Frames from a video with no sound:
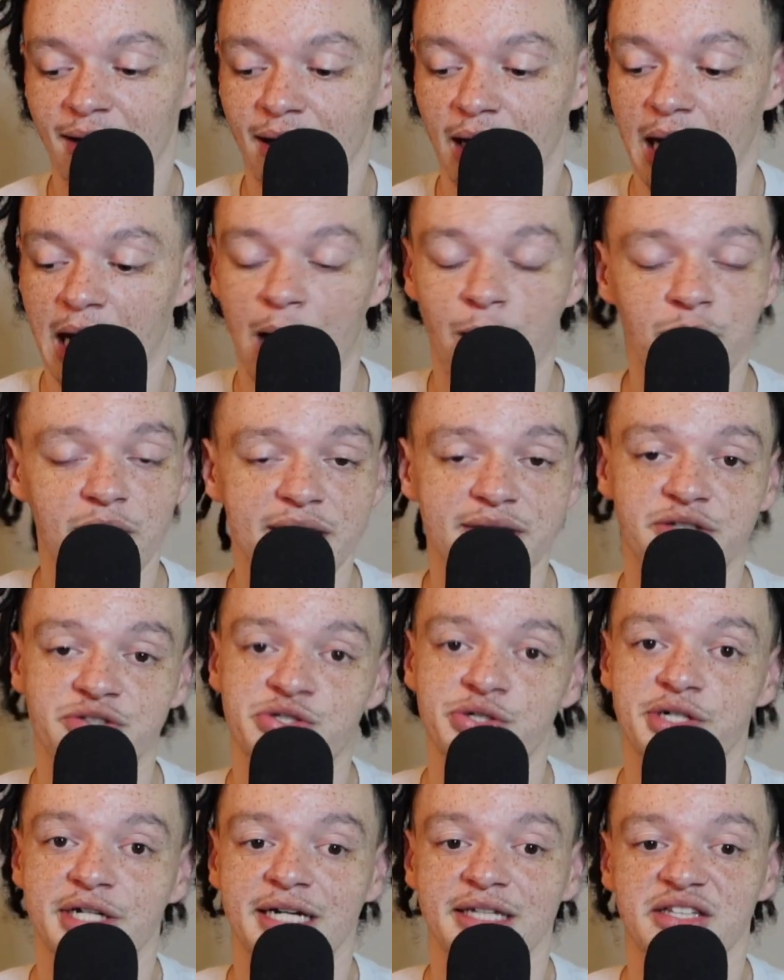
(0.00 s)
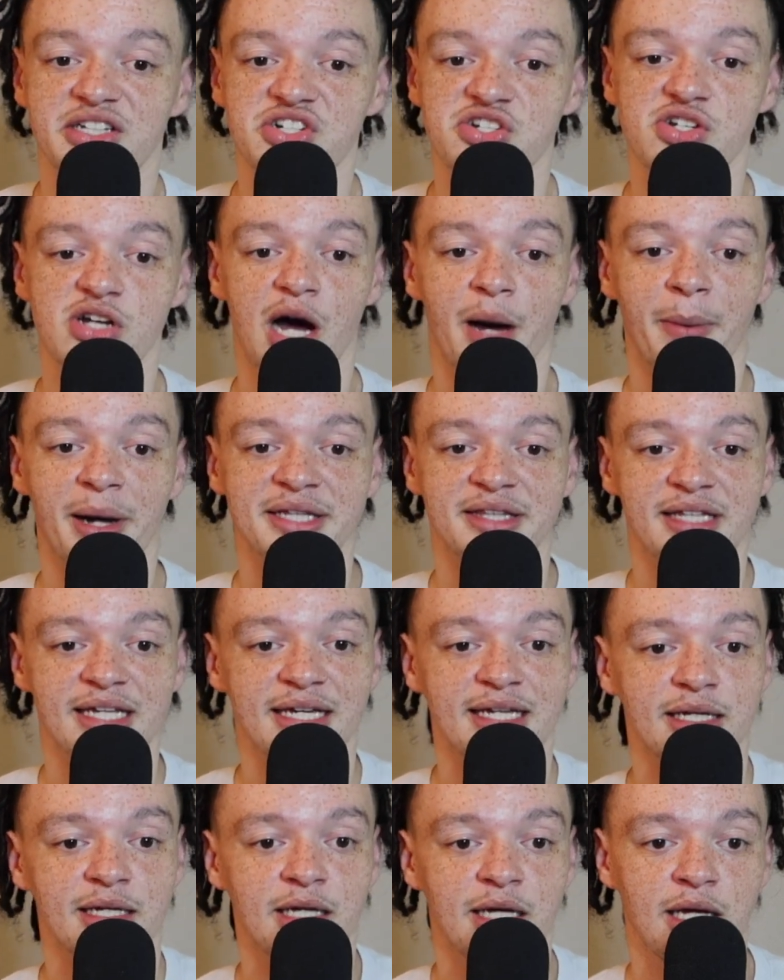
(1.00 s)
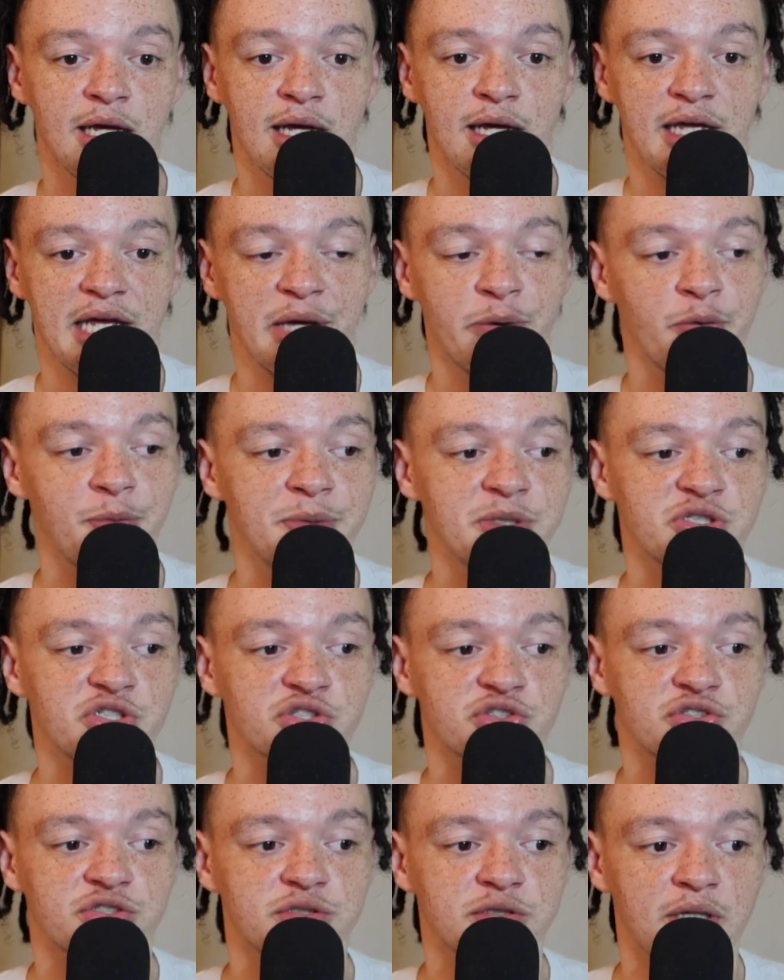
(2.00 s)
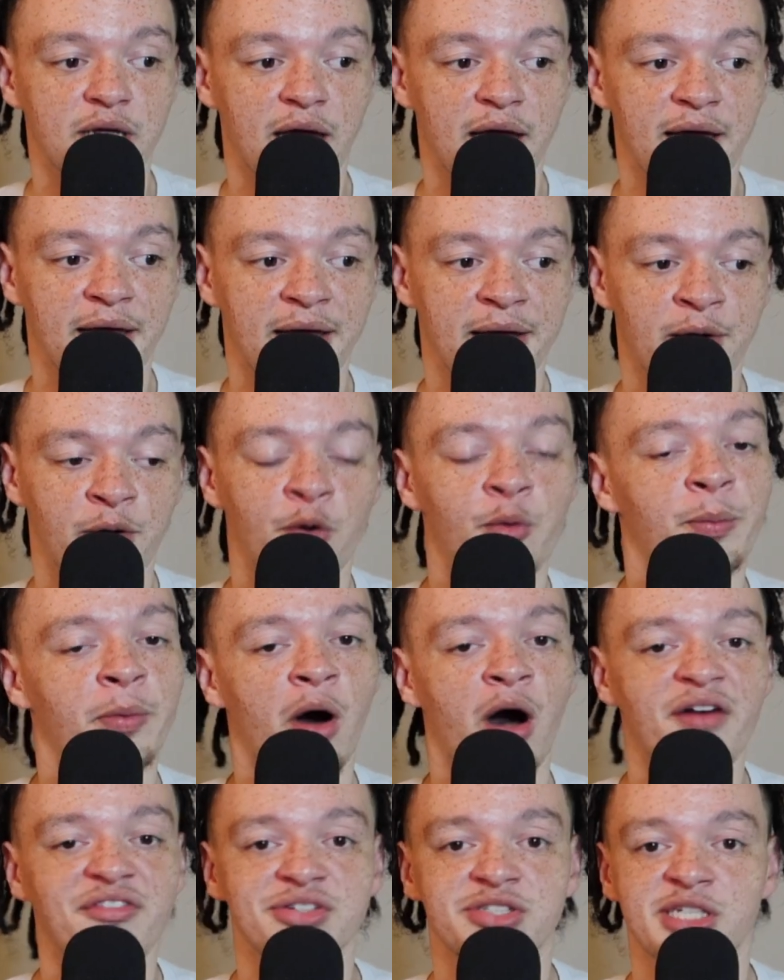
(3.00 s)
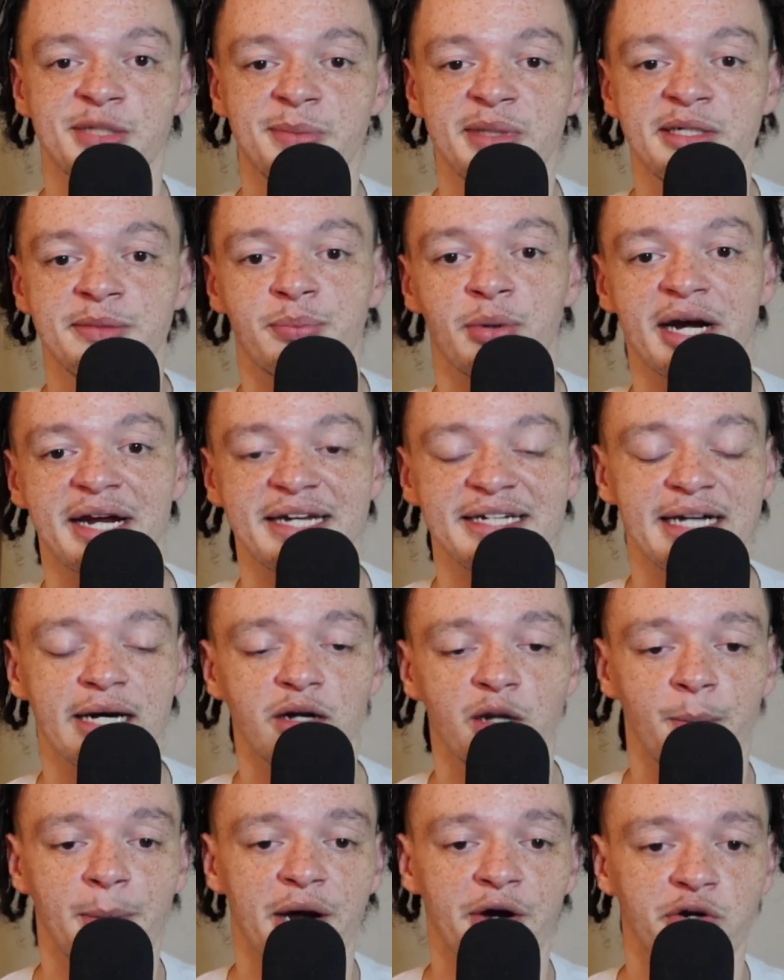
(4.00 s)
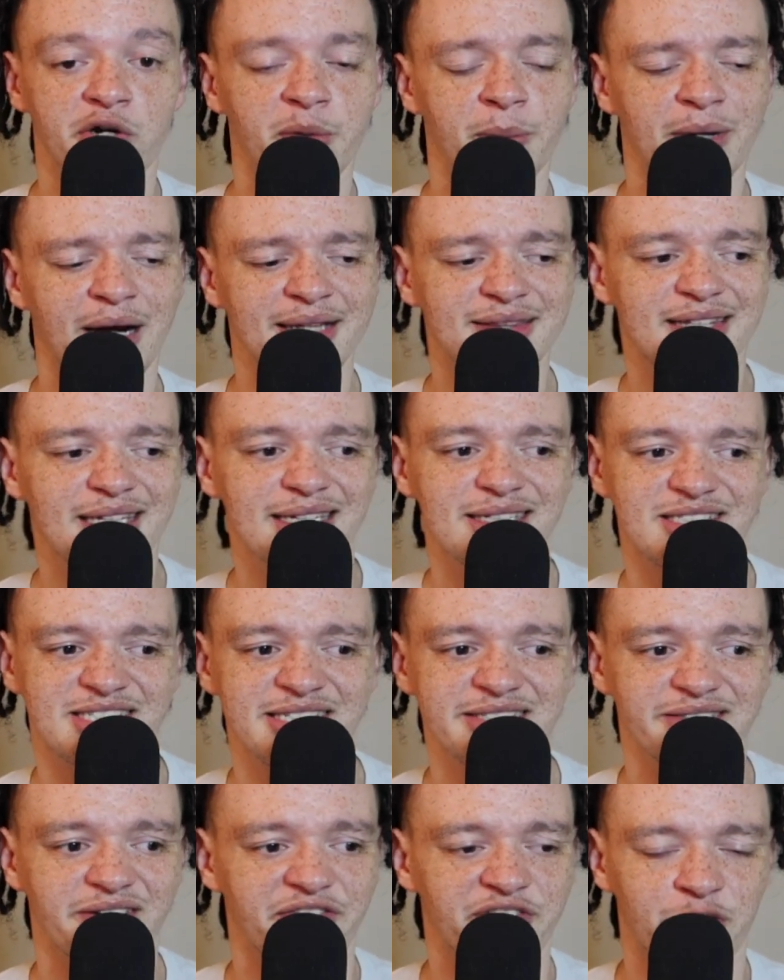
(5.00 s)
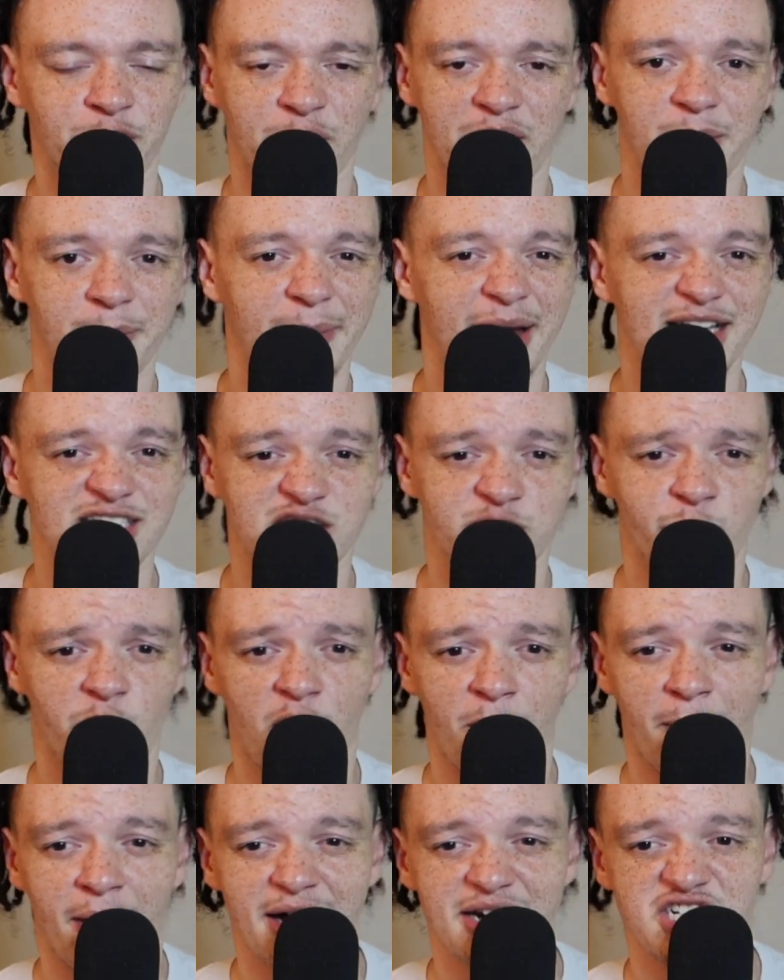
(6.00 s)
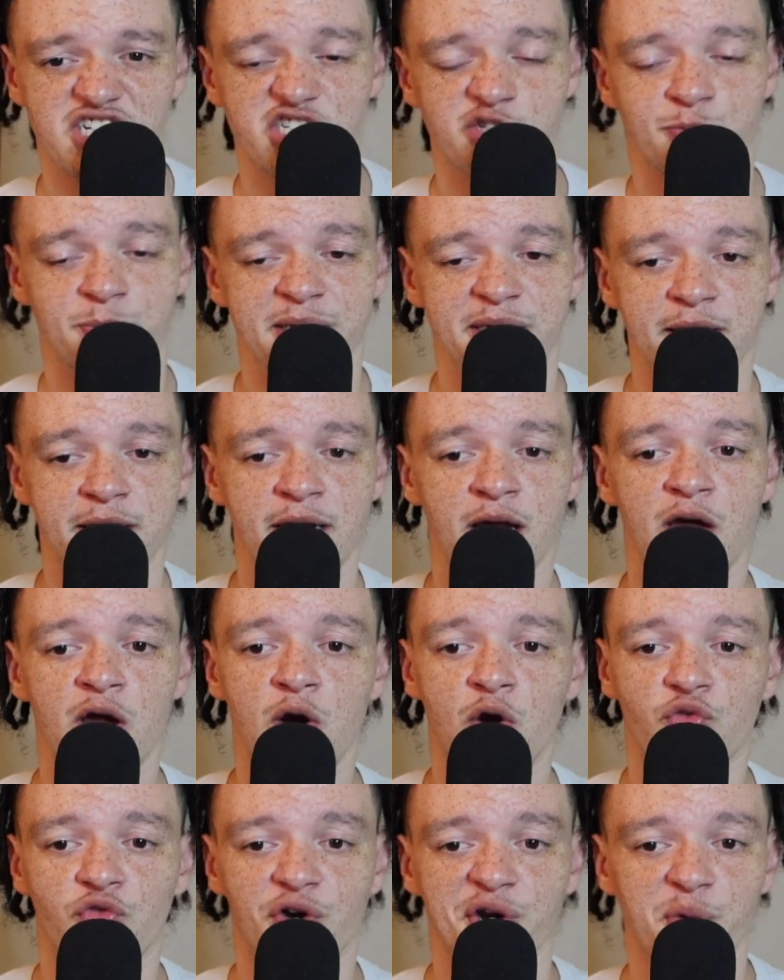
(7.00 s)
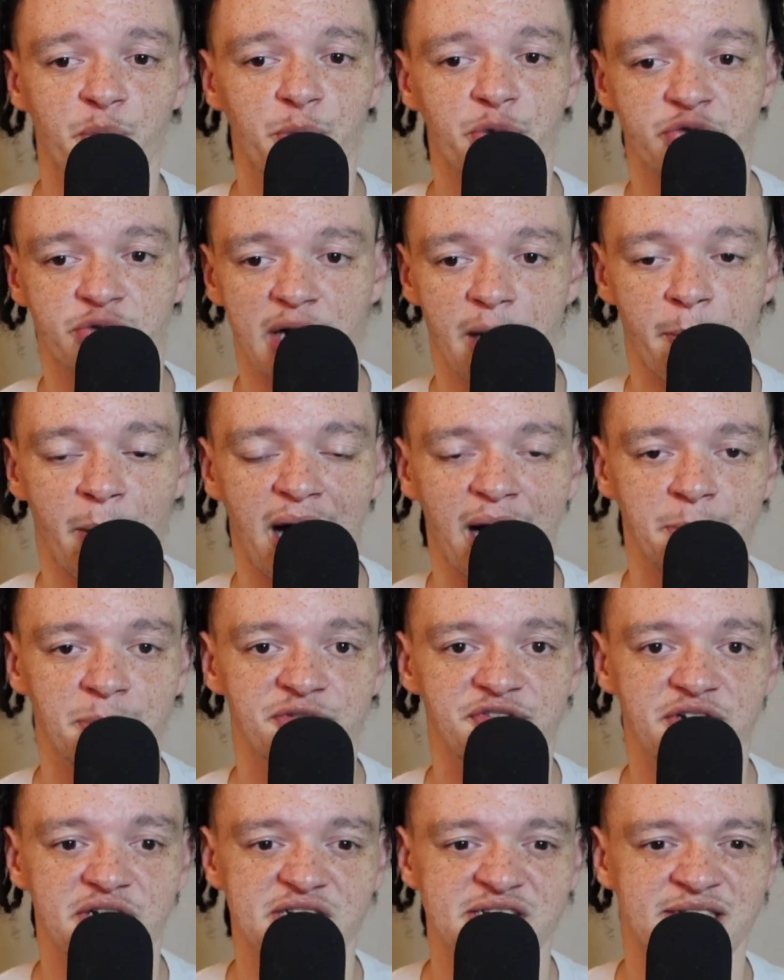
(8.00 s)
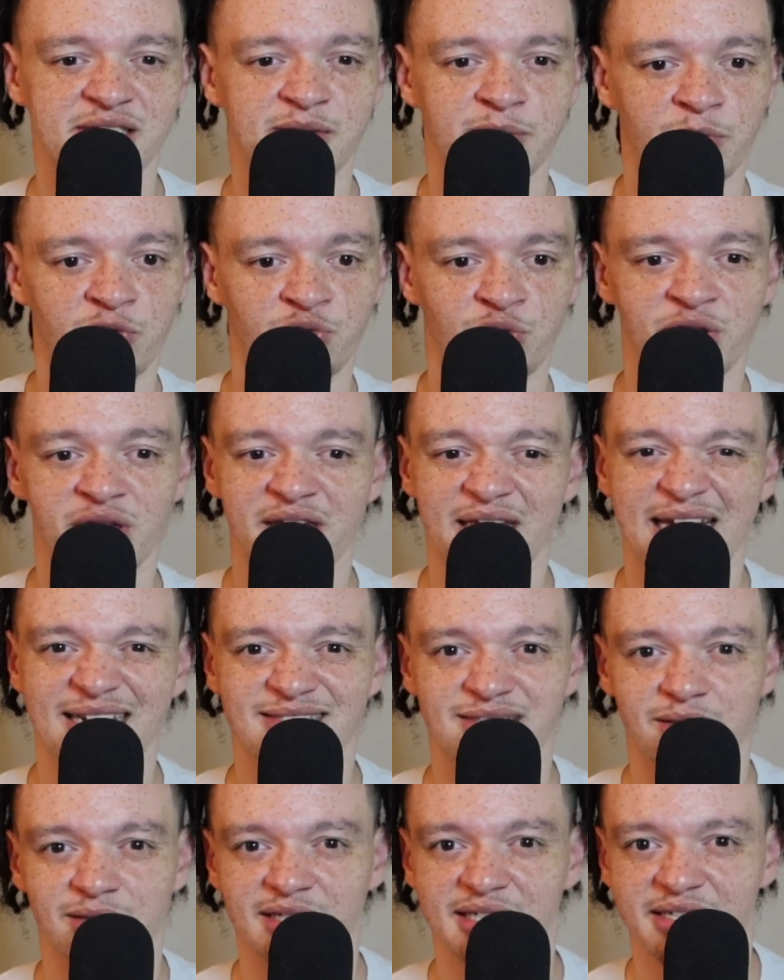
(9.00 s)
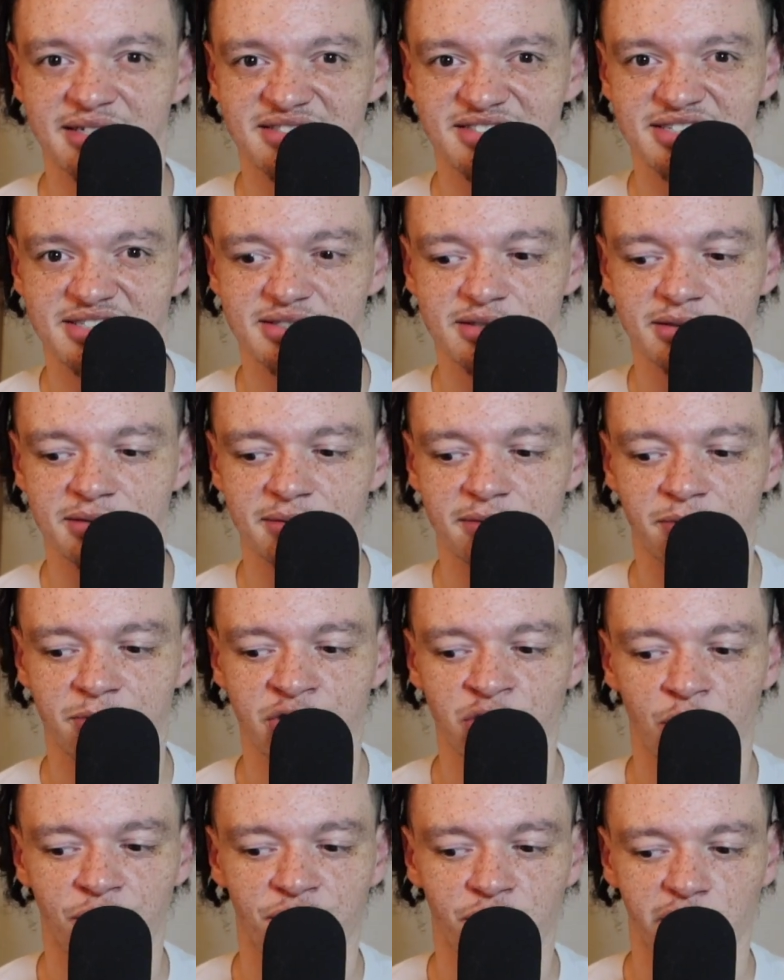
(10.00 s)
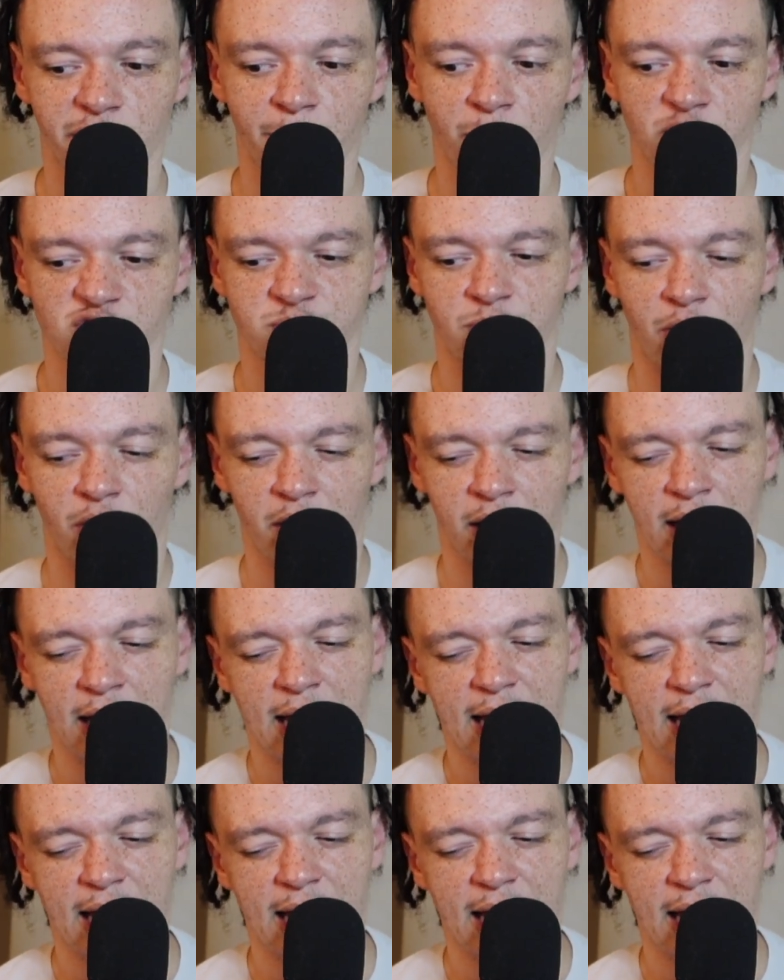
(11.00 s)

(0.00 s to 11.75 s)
I would like to see her get this job. I think it would obviously be breaking down a barrier, but I think she's a great basketball mind. She's been running with Greg Popovich really as the lead assistant, you know, for the most part.